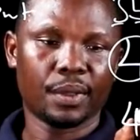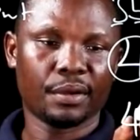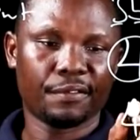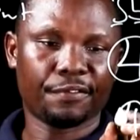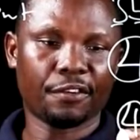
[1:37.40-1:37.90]

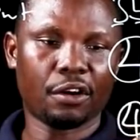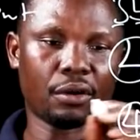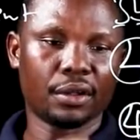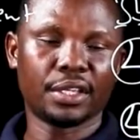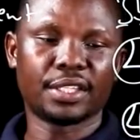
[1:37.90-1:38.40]

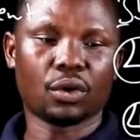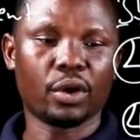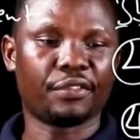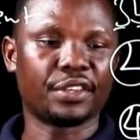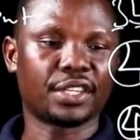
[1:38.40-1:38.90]
4 is a
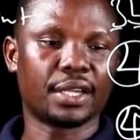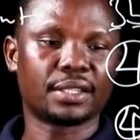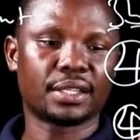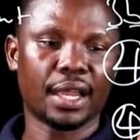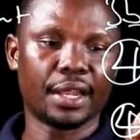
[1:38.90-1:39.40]

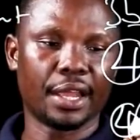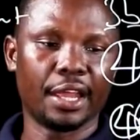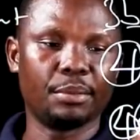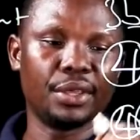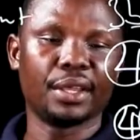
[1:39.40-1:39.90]
coefficient and the
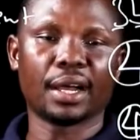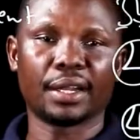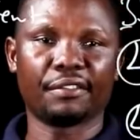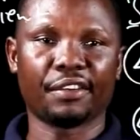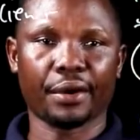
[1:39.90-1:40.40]
ab are
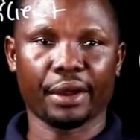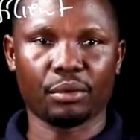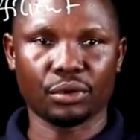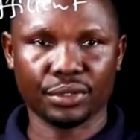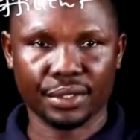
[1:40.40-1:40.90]
the
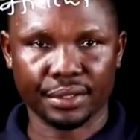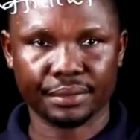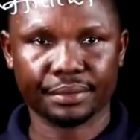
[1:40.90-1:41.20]
variables.